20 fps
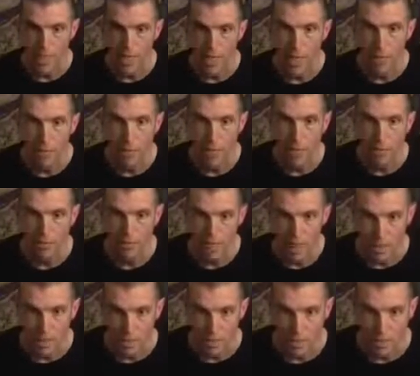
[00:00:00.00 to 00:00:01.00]
became
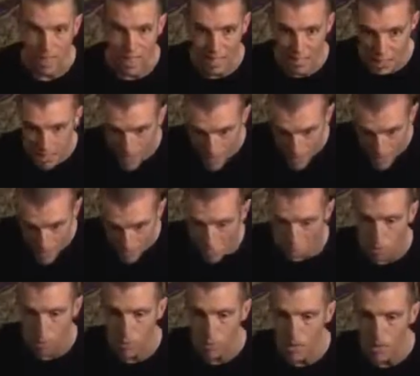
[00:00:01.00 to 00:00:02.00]
envious. I was like, geez,
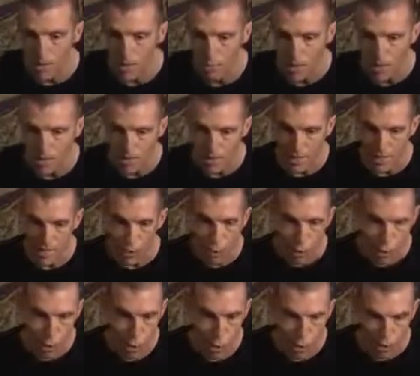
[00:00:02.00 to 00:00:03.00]
what am I? Am I getting
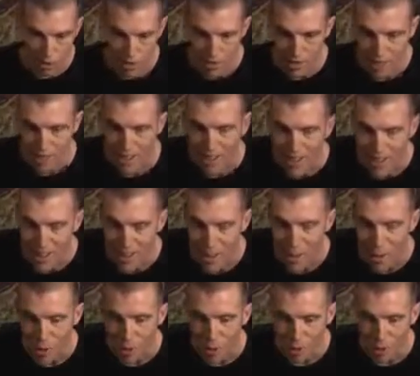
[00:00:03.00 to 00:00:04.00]
old? Is this,
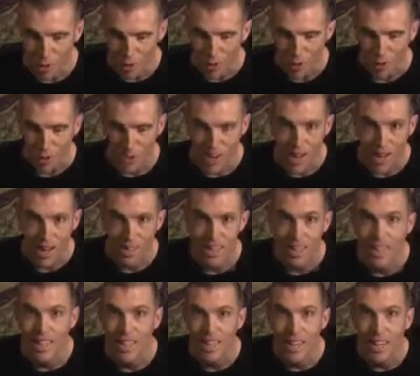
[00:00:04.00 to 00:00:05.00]
what's going on?
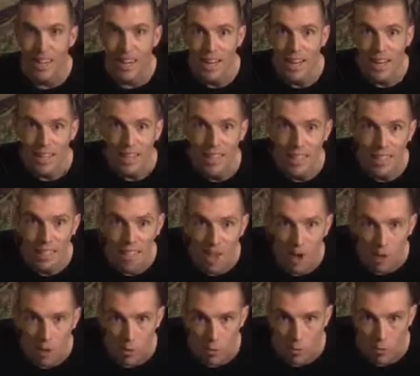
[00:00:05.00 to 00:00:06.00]
And I'd see
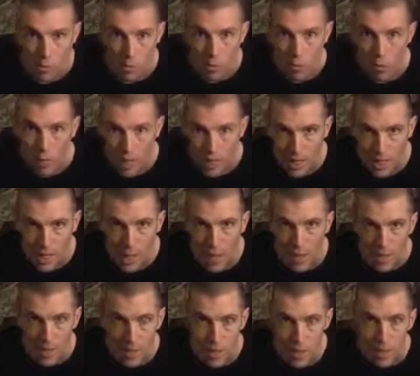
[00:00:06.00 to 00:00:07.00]
all the people in my
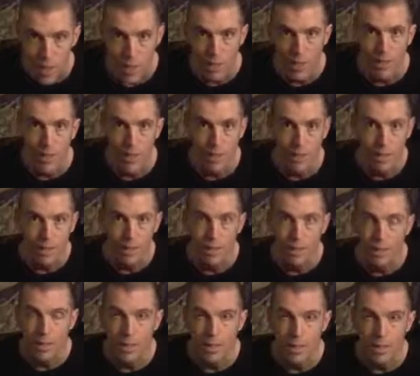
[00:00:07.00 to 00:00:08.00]
class always sitting like
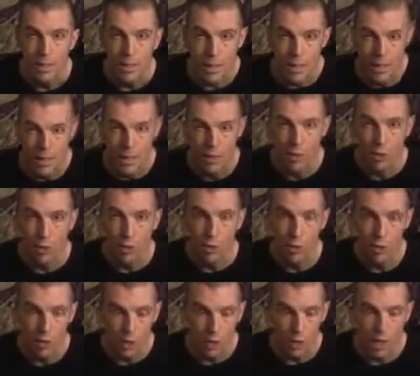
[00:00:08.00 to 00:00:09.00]
this at the end of
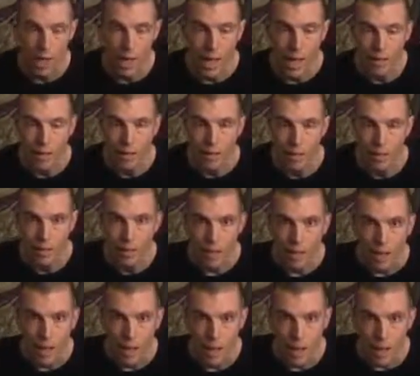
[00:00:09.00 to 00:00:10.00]
judo class.
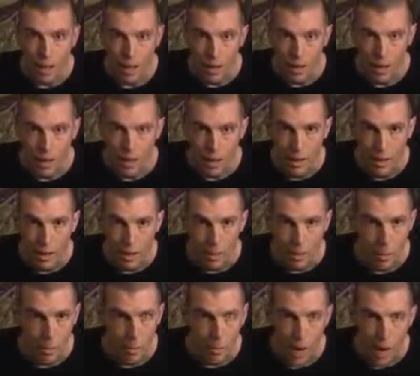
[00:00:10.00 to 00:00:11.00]

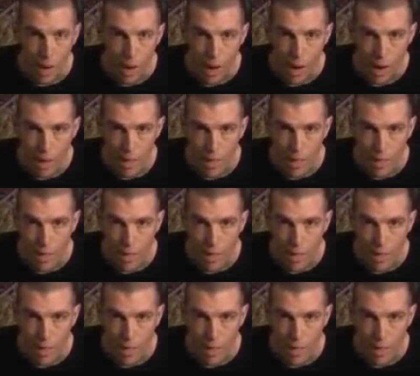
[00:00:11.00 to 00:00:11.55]
We'd bow out